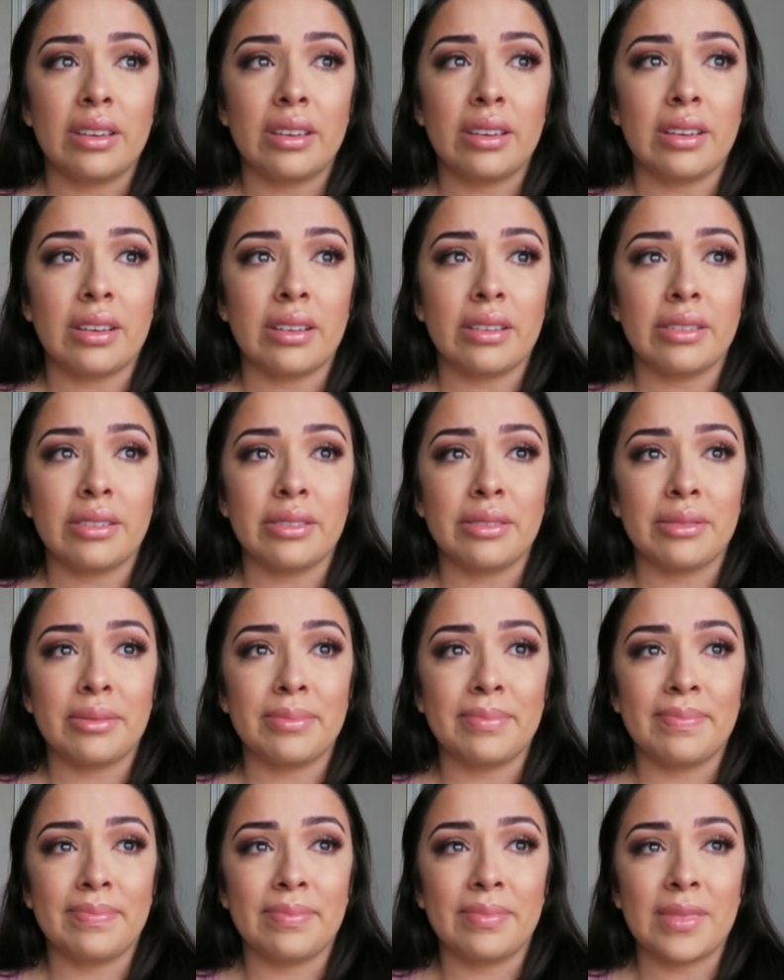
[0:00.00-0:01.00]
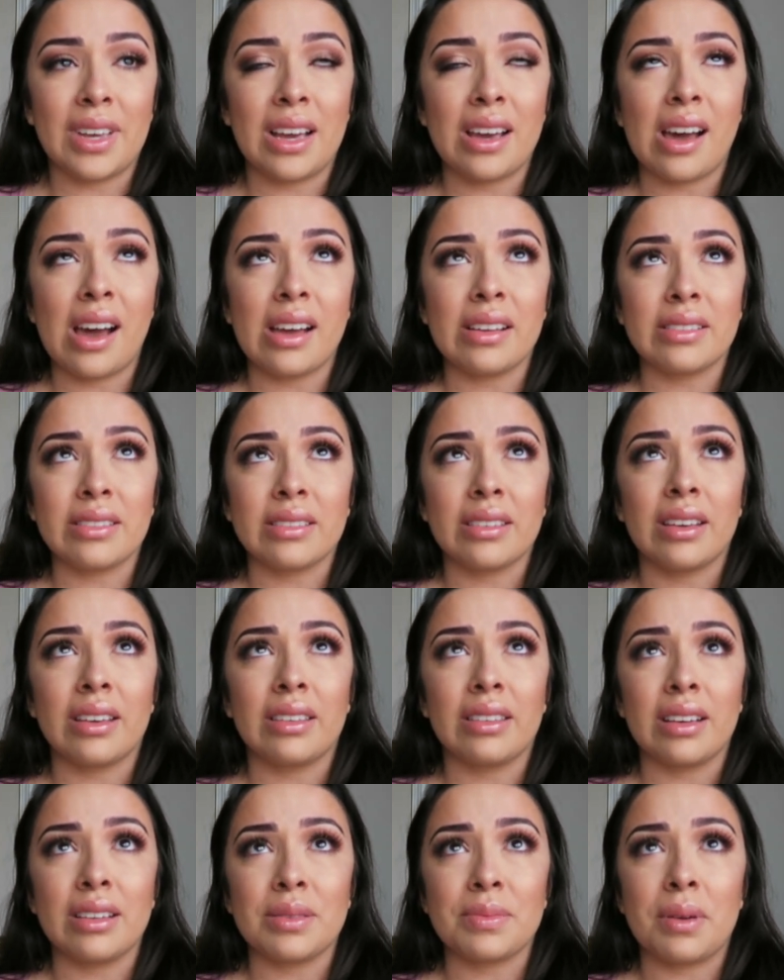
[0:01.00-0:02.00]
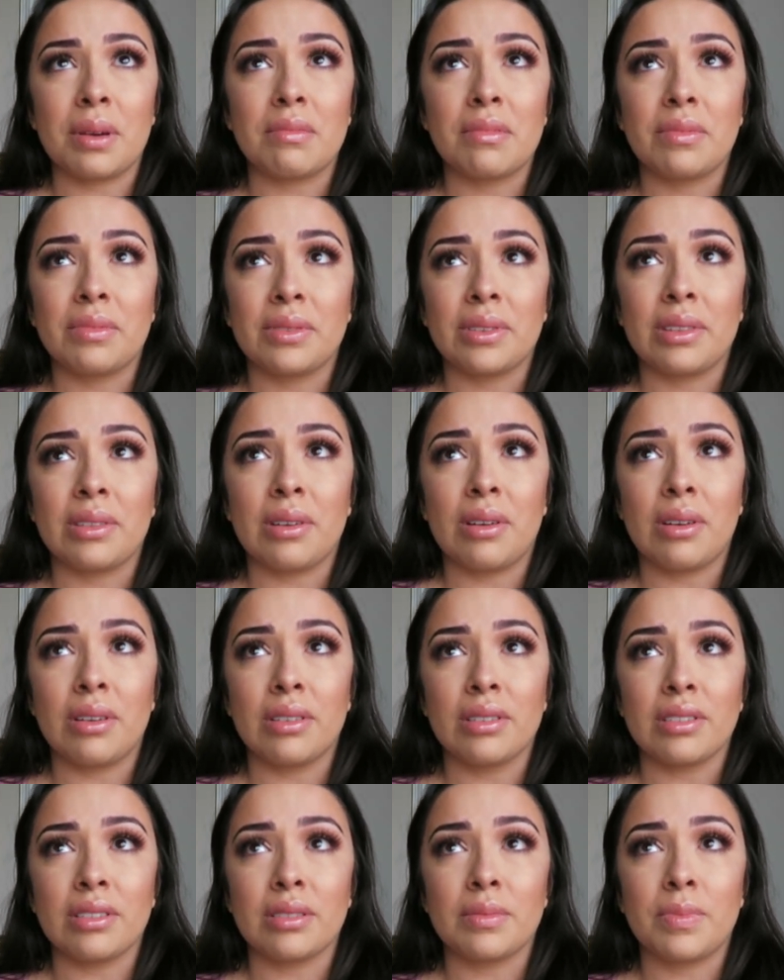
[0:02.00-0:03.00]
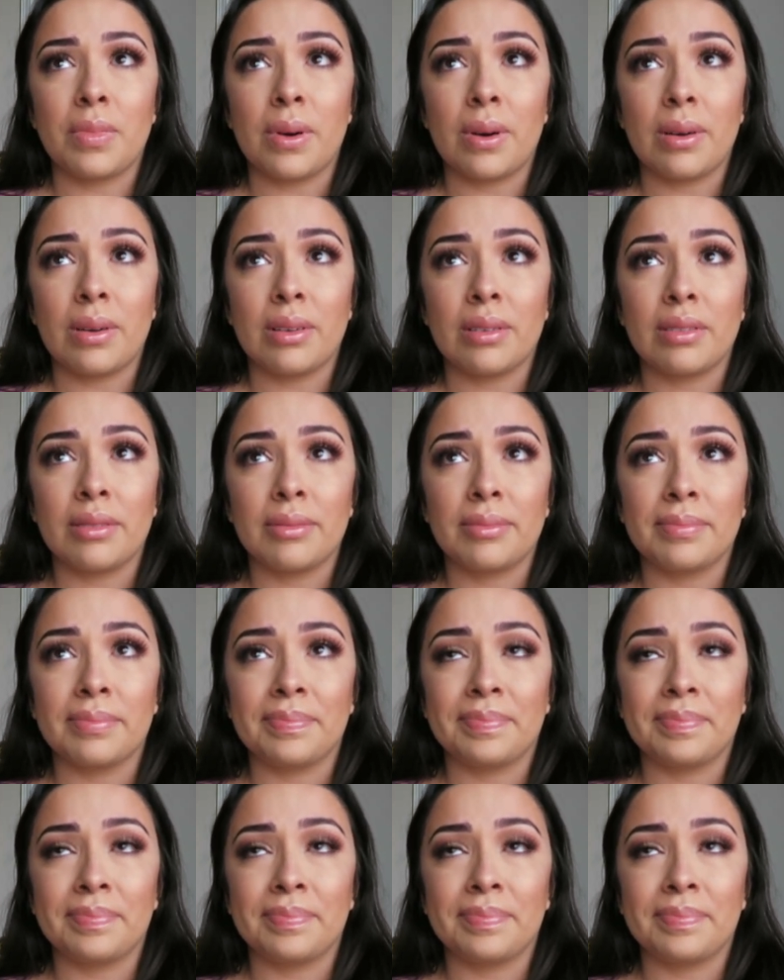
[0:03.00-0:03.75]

And I'd say that's probably the hardest part.